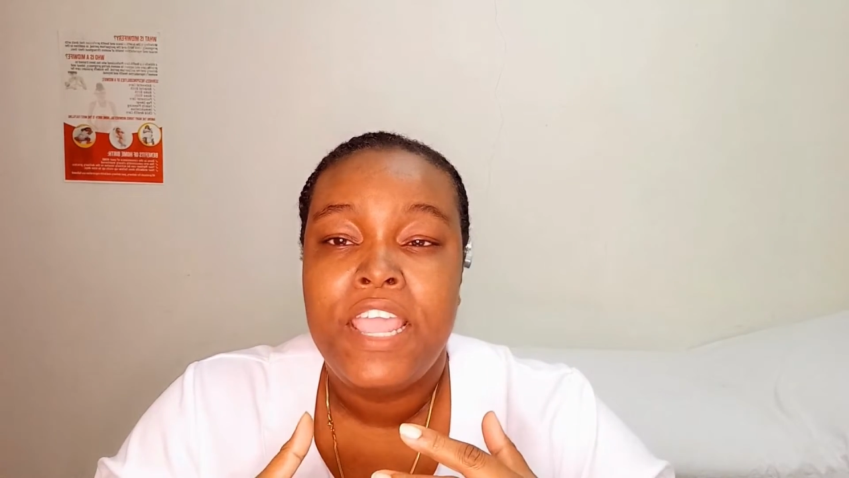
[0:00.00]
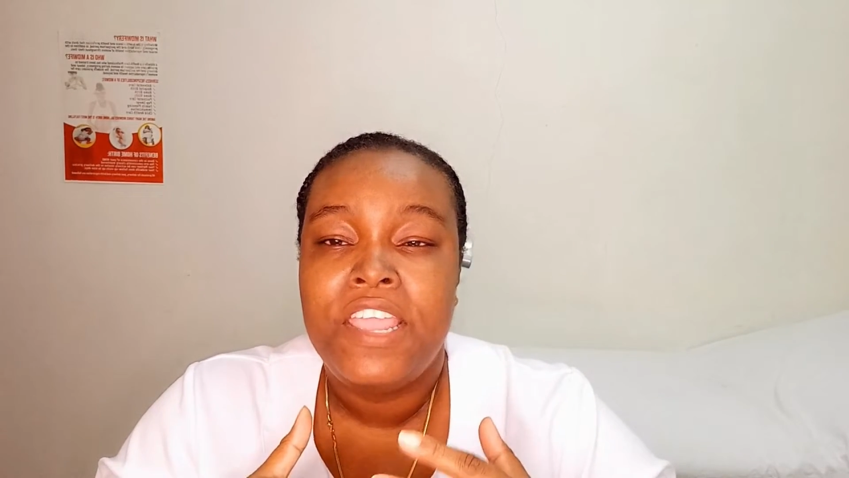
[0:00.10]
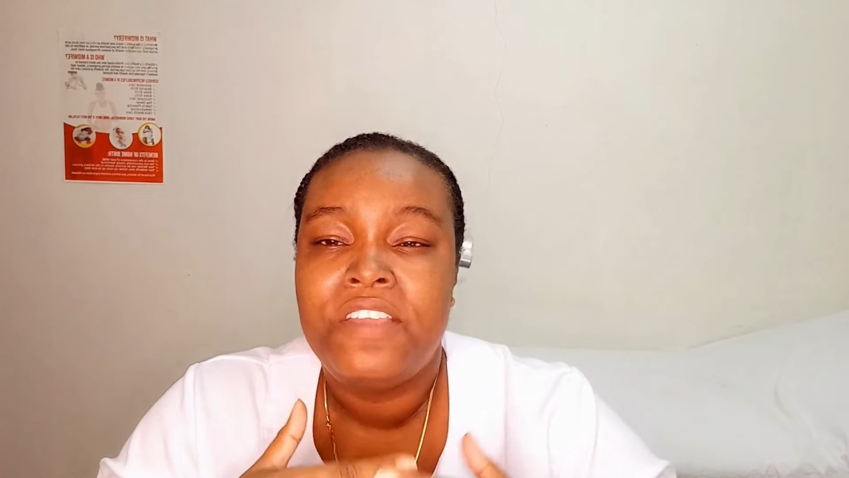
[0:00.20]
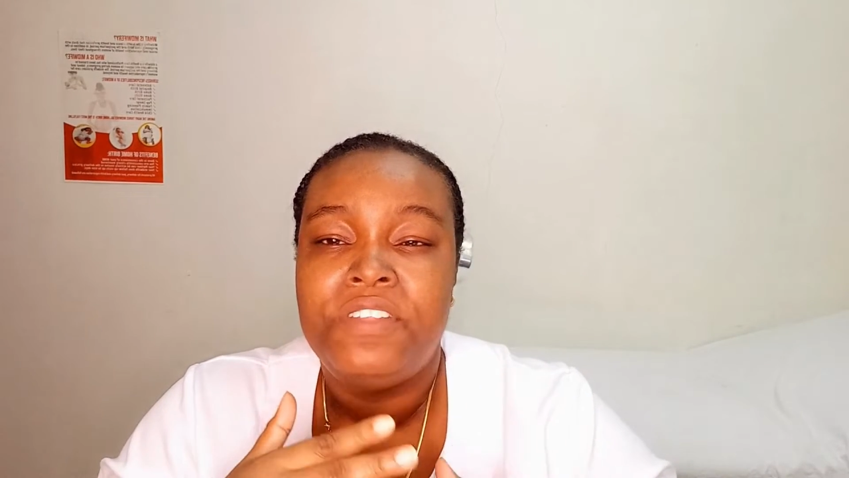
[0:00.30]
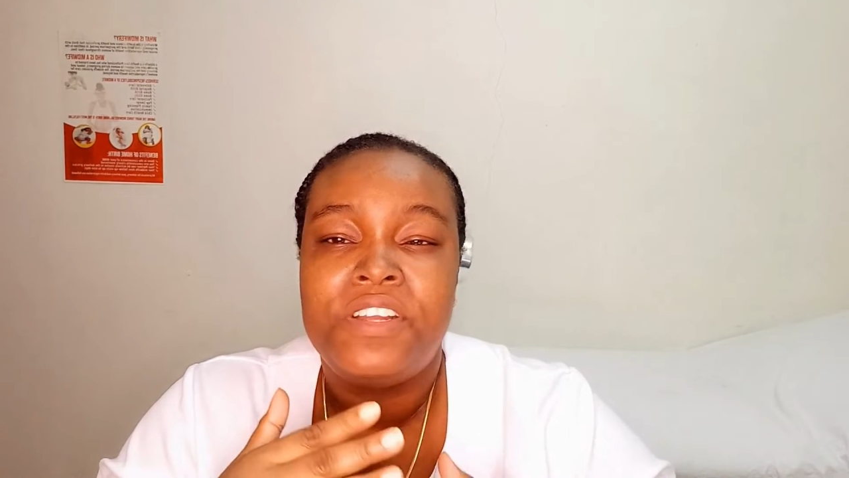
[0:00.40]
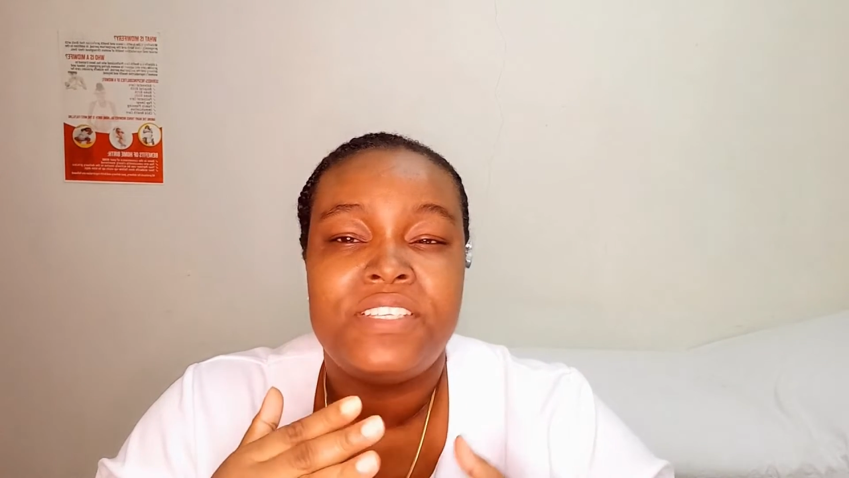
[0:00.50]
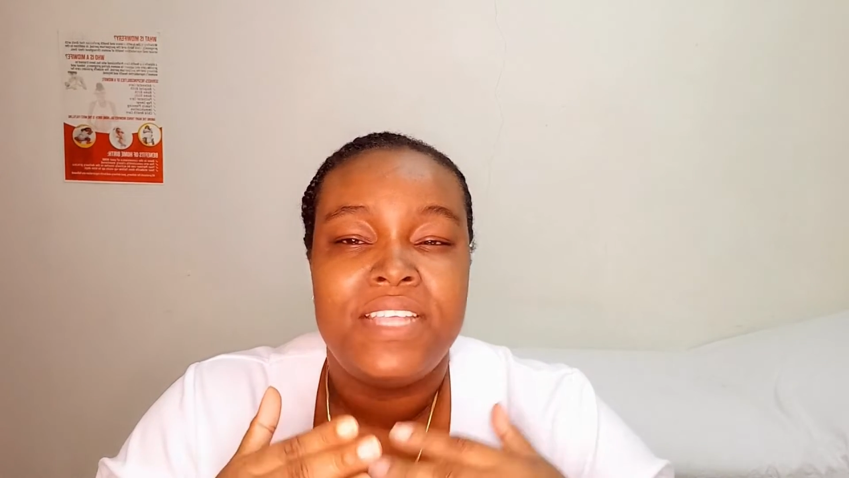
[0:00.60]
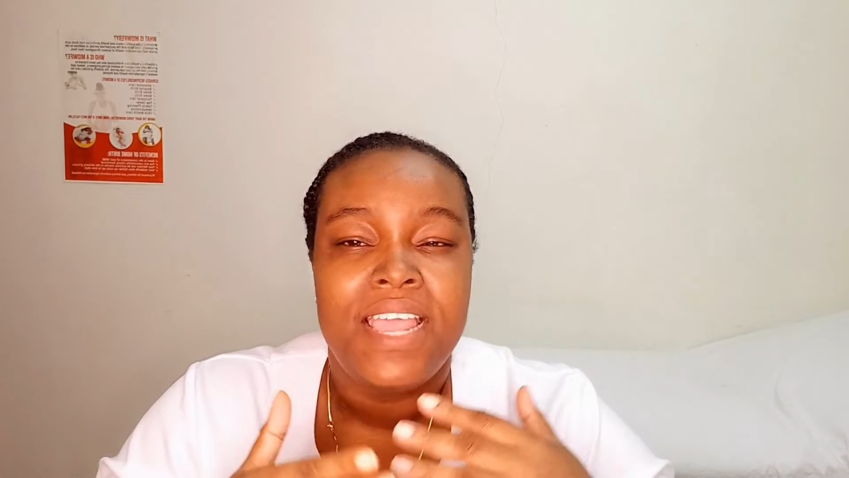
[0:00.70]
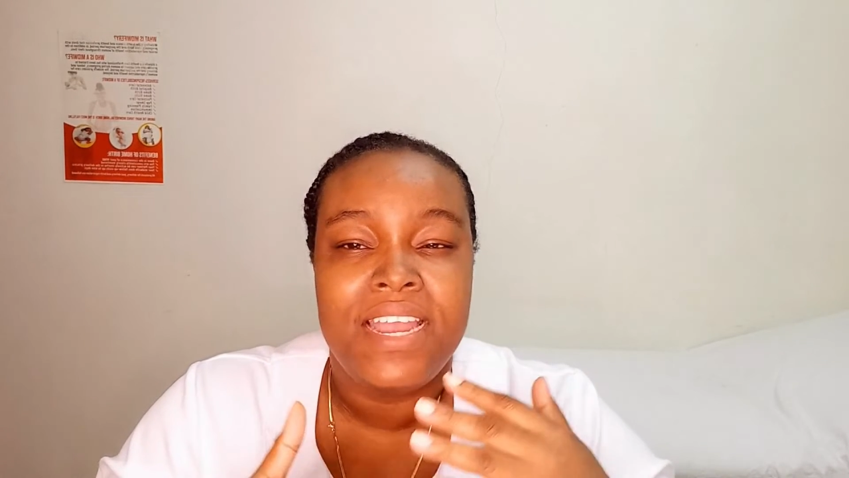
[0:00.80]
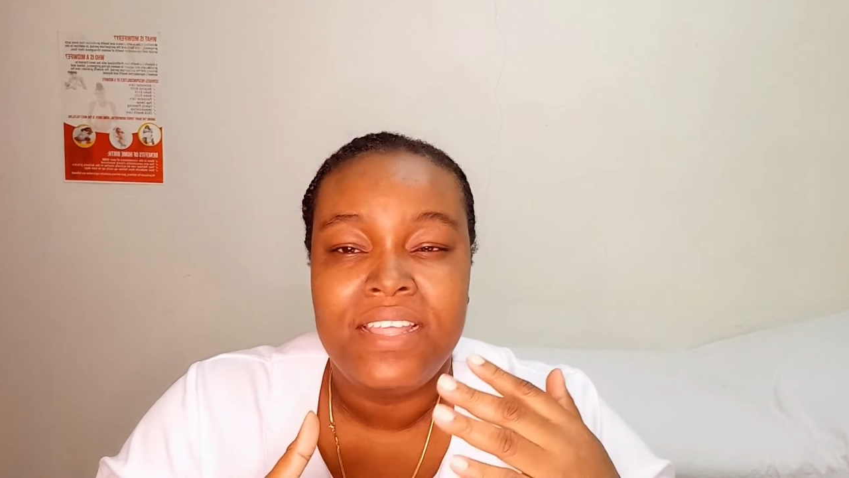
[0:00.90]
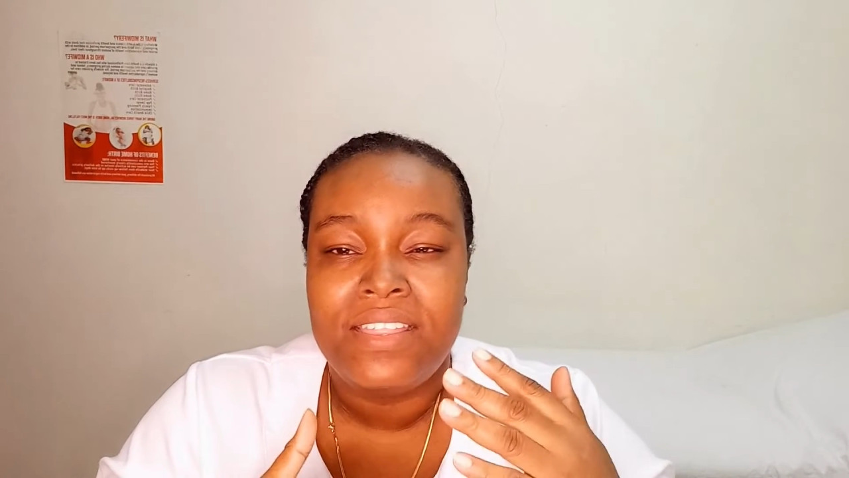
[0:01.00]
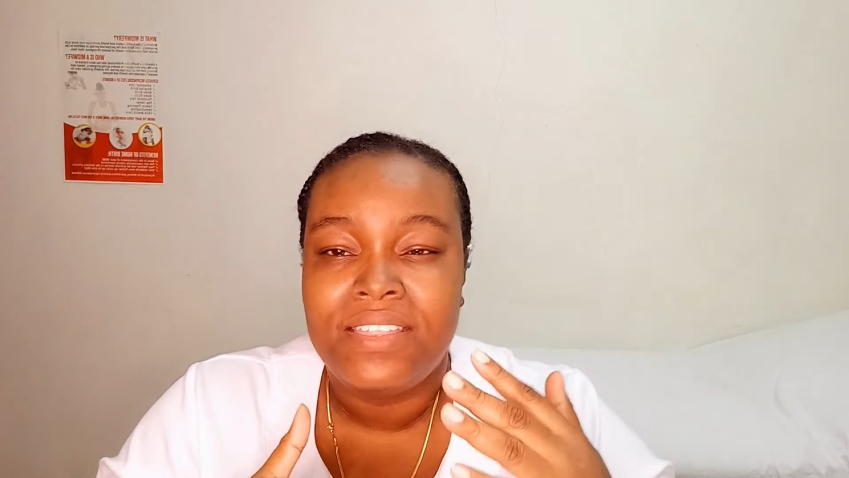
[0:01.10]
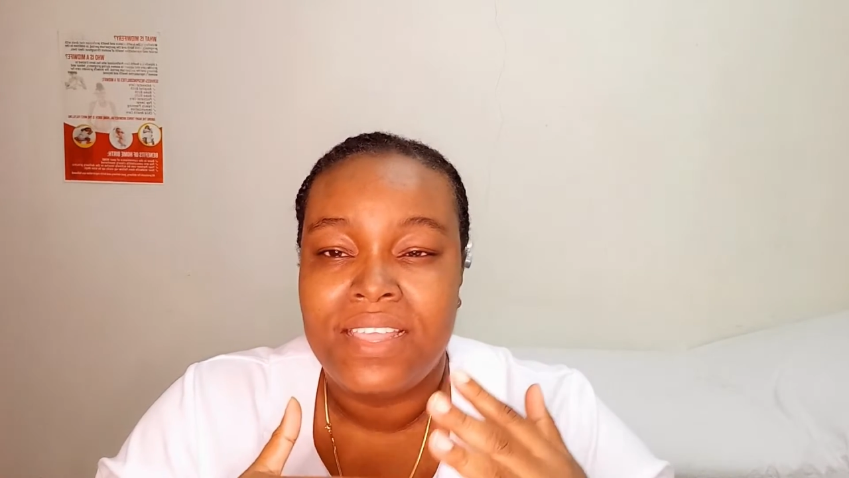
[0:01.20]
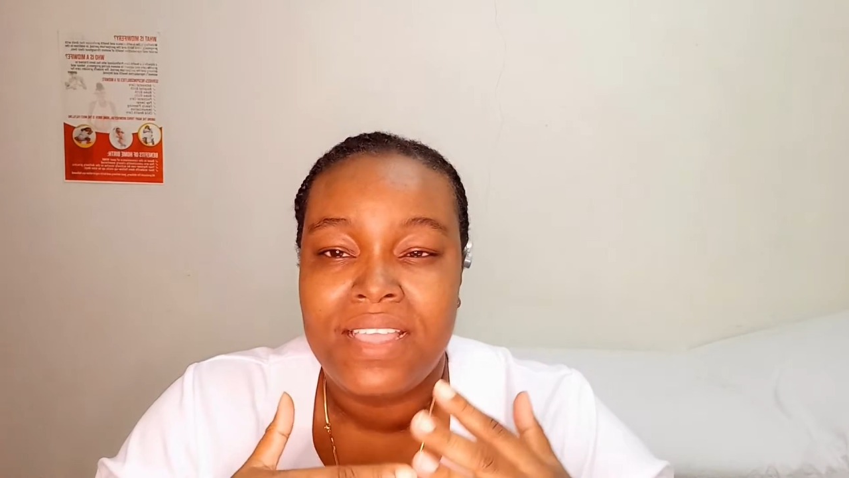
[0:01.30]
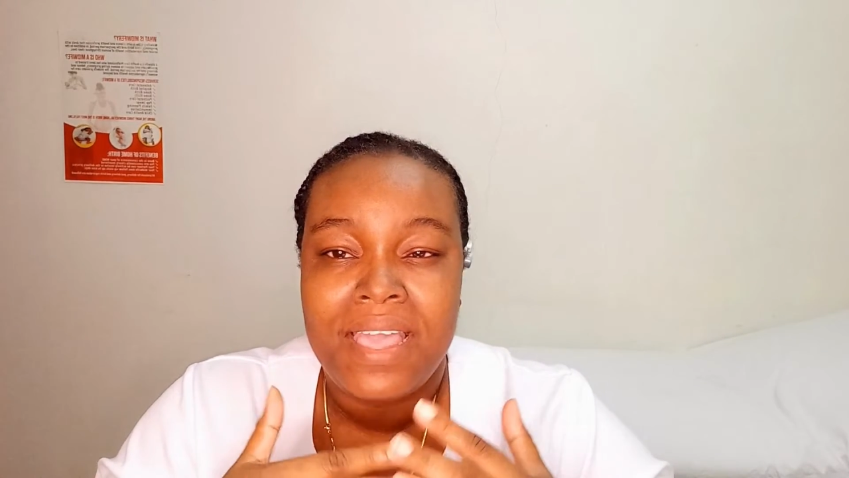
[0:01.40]
if there's
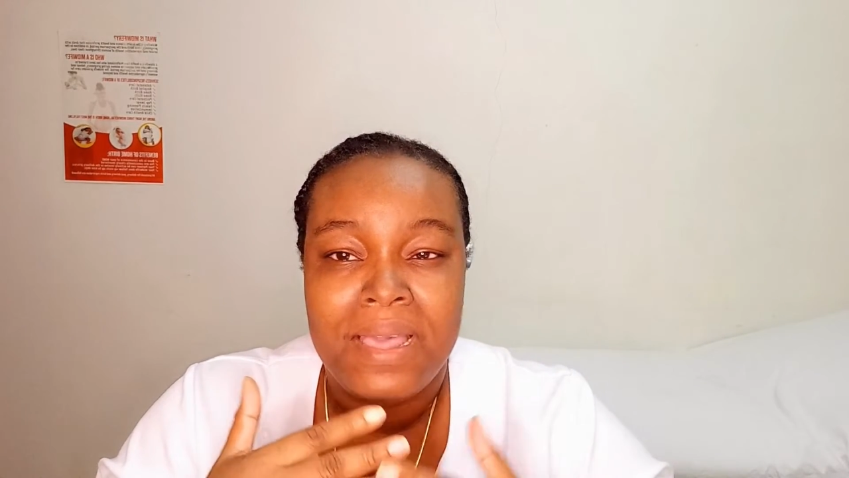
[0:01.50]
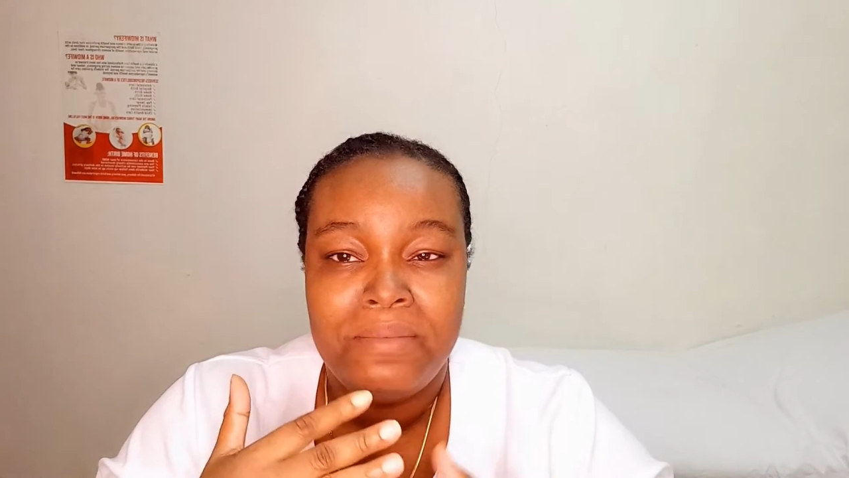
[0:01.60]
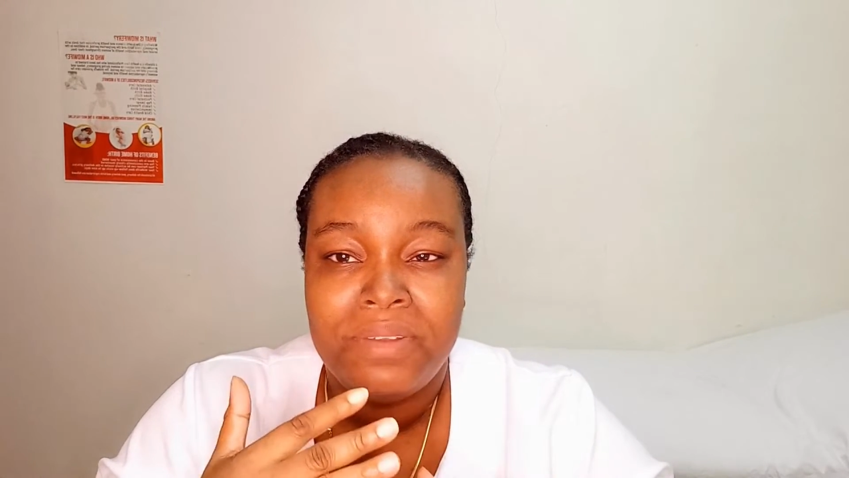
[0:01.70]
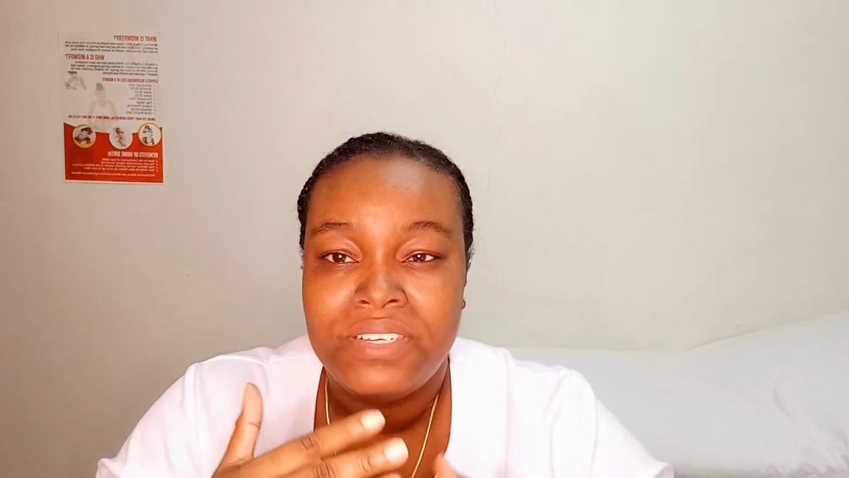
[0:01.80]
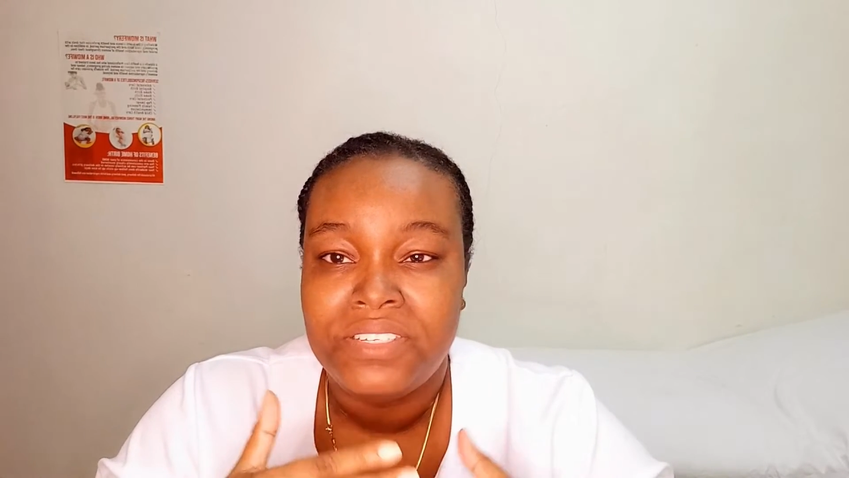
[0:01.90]
anything happening